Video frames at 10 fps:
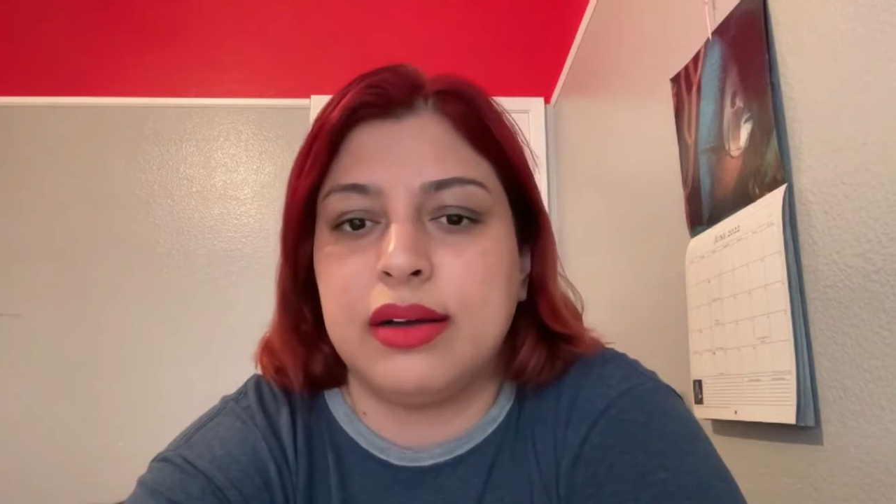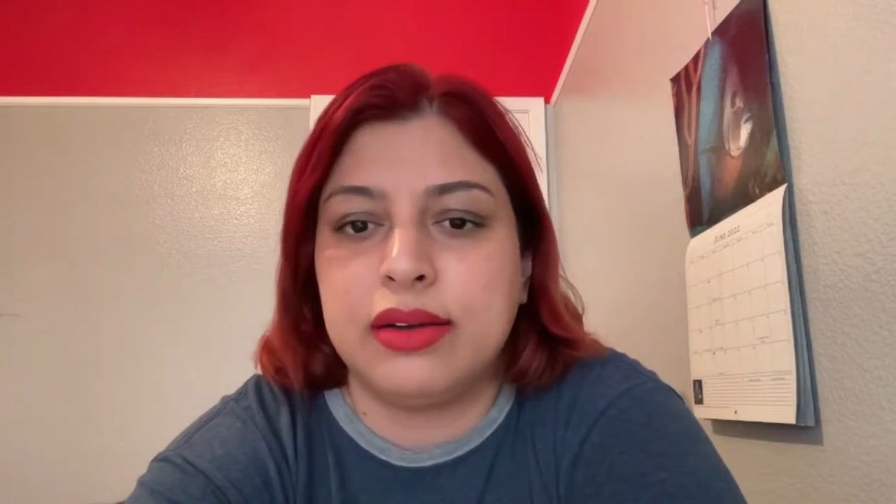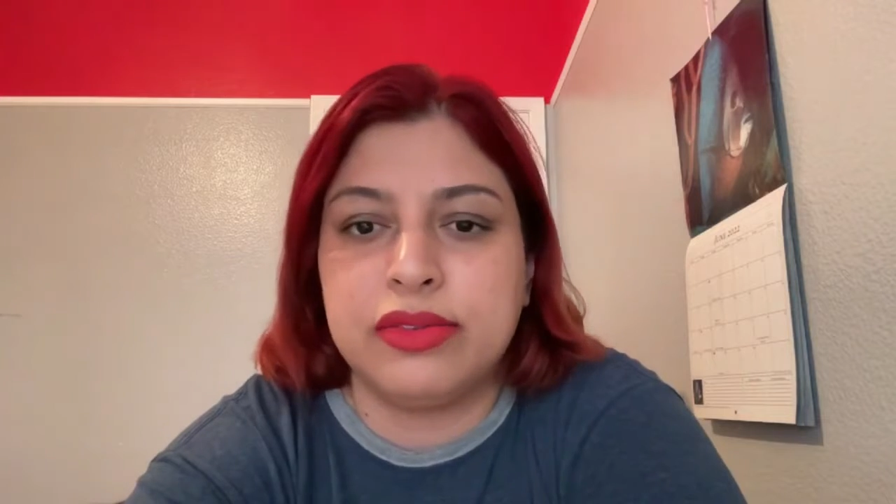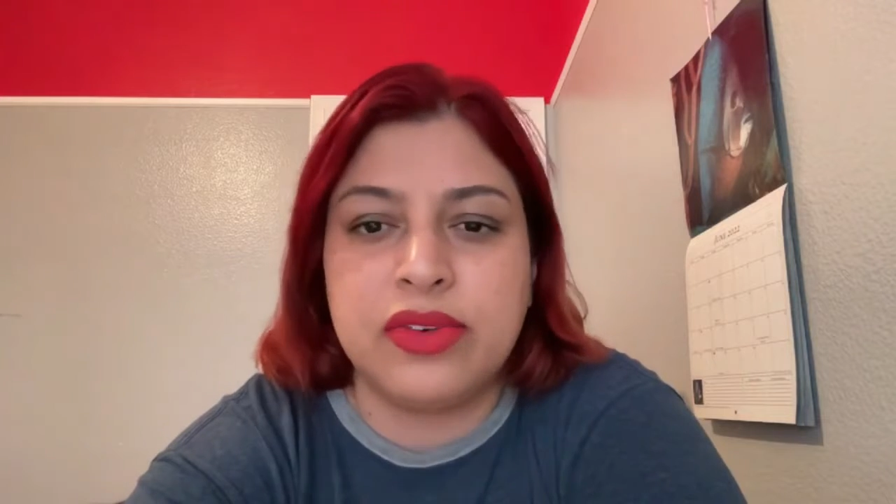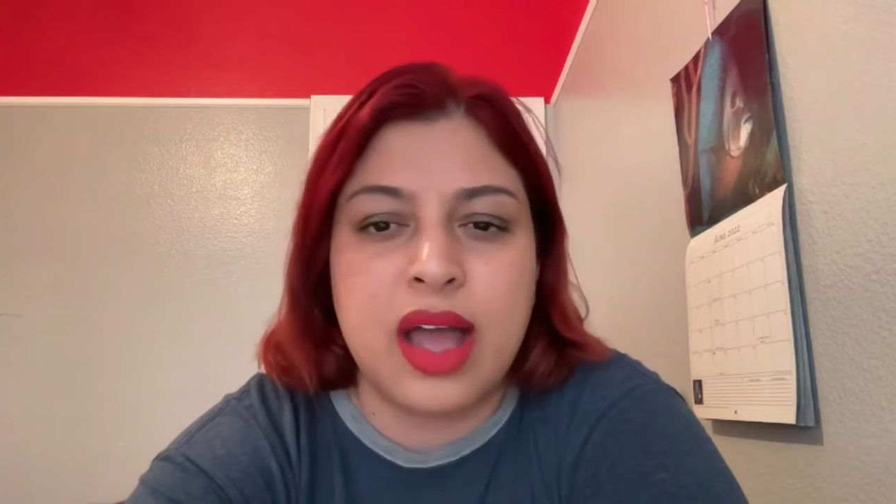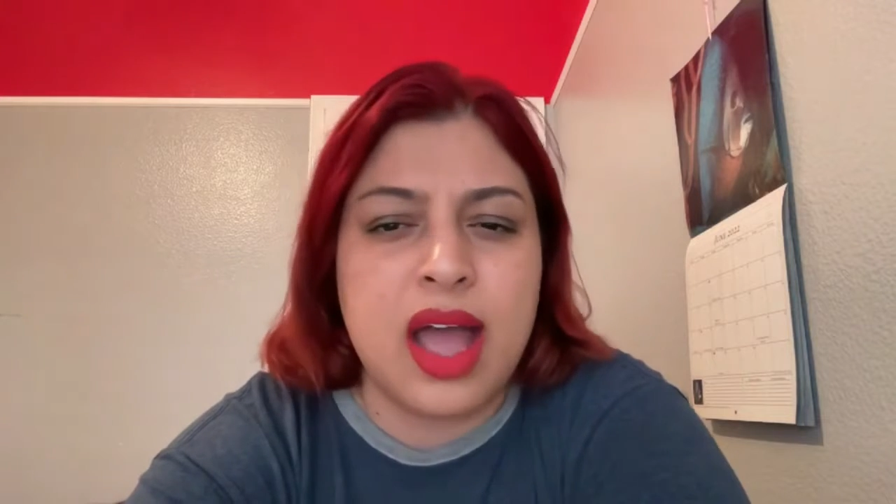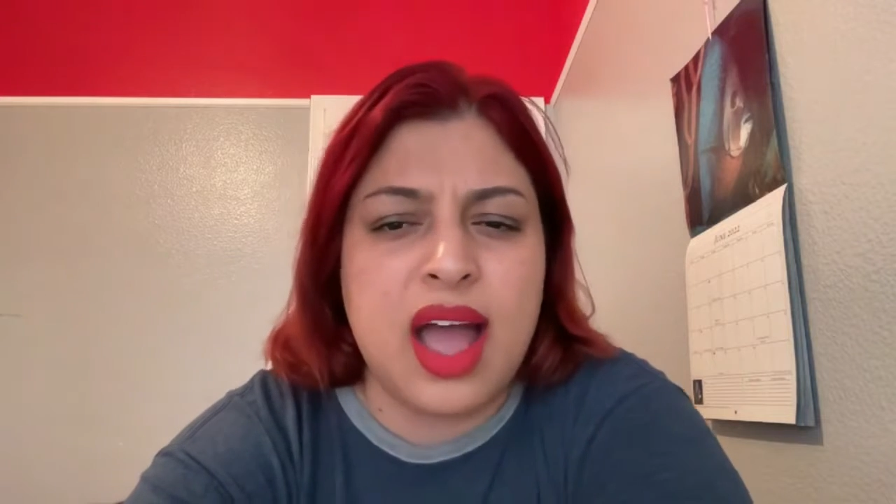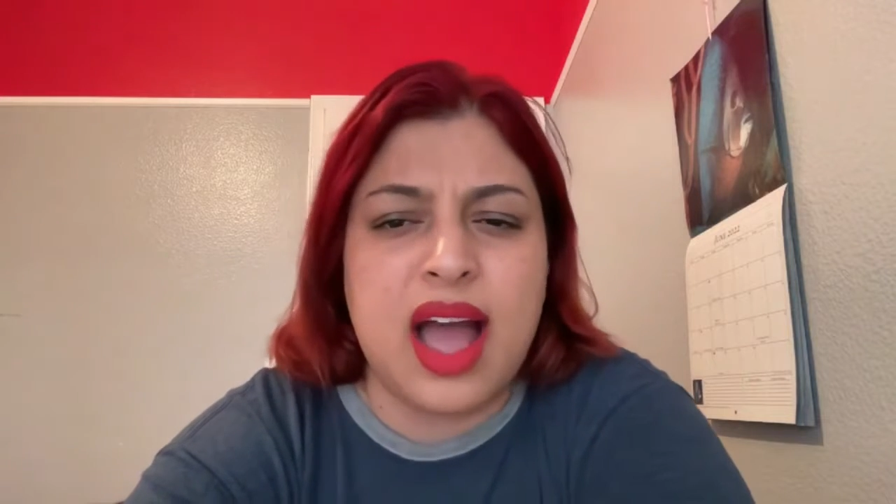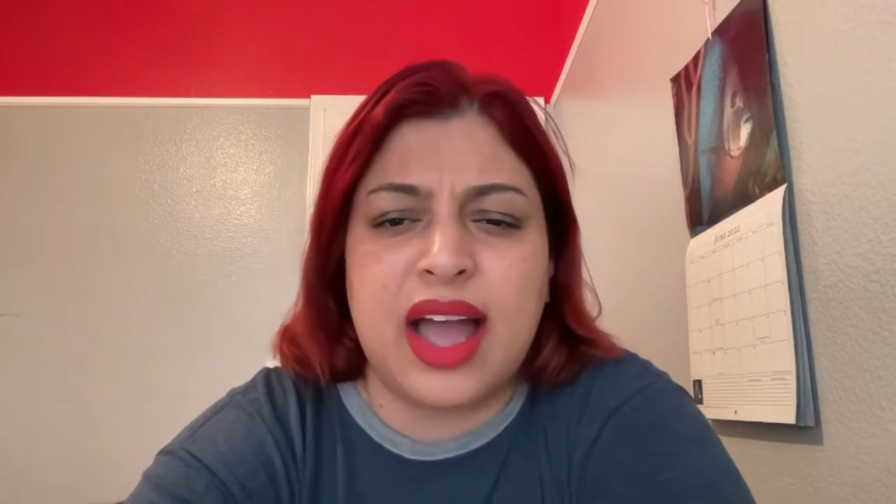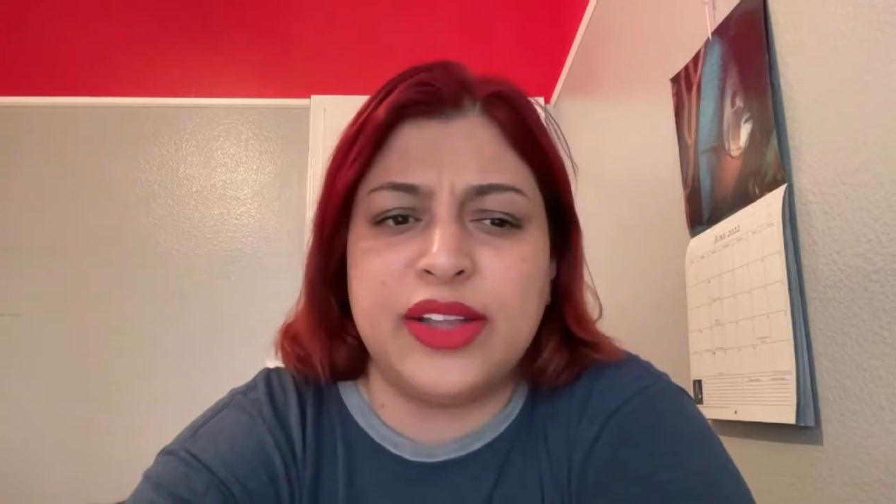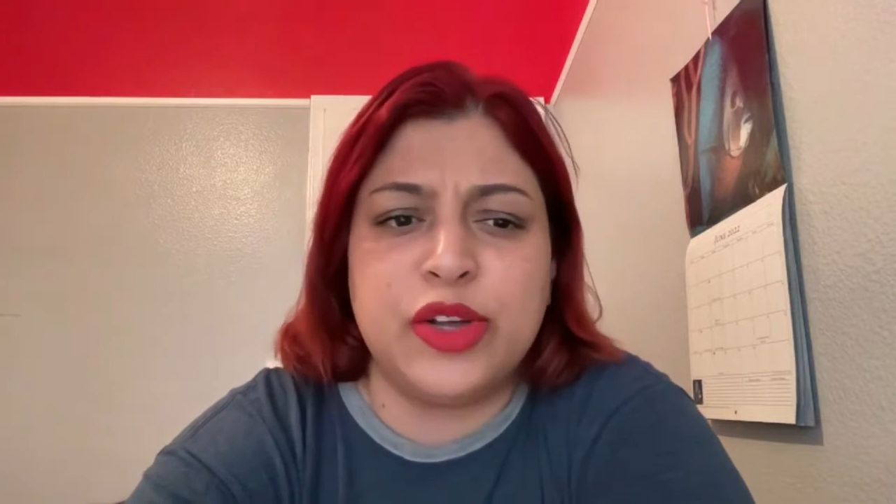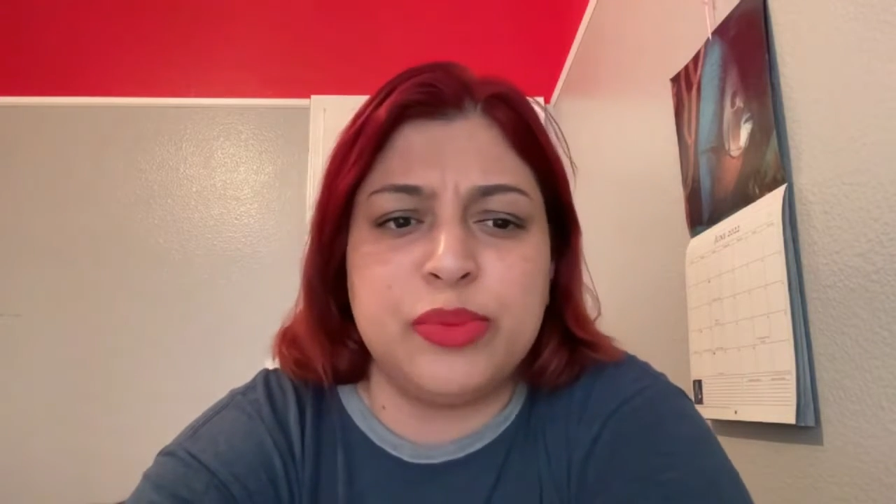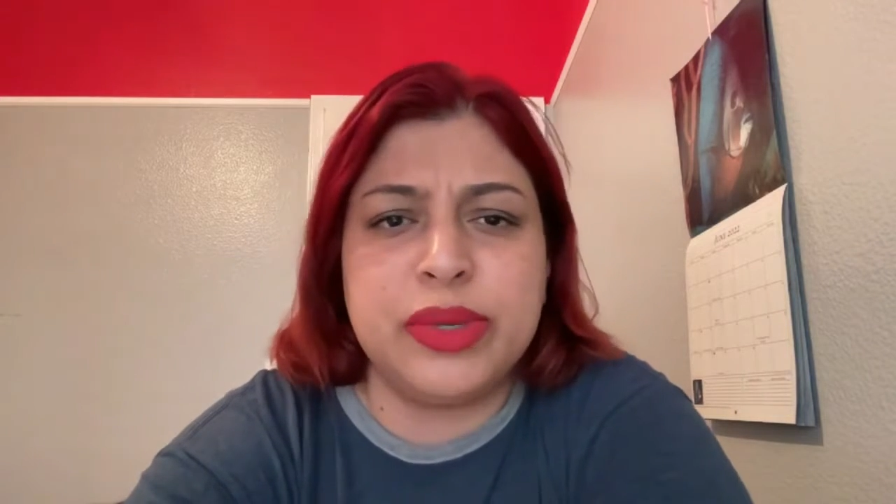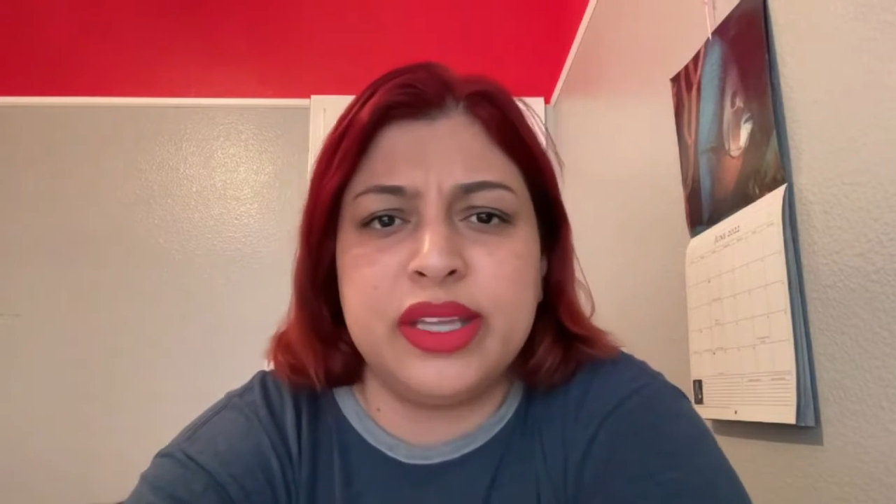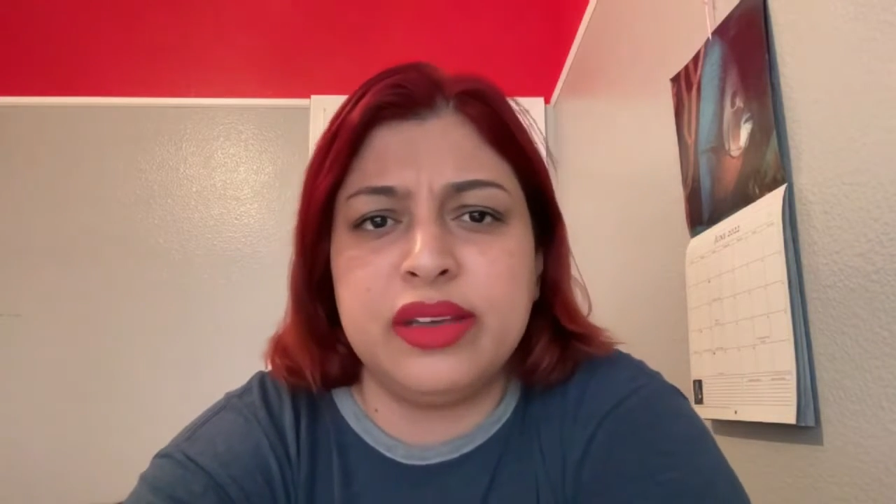of, I
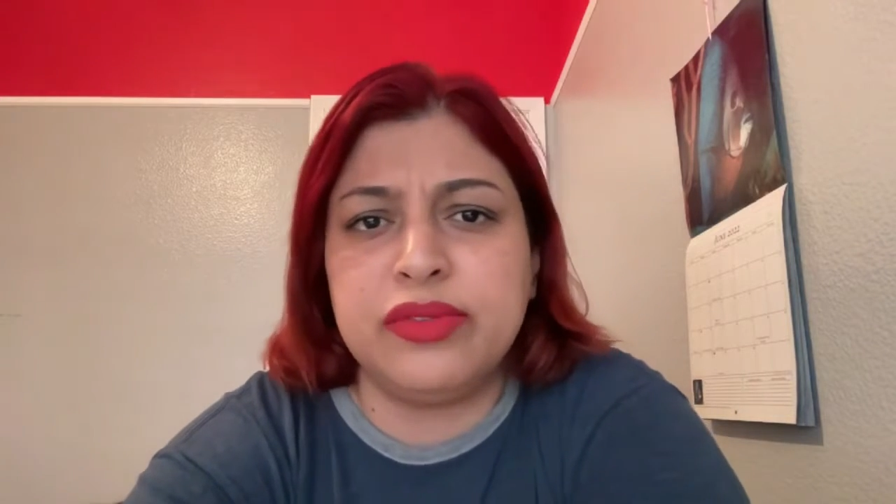know many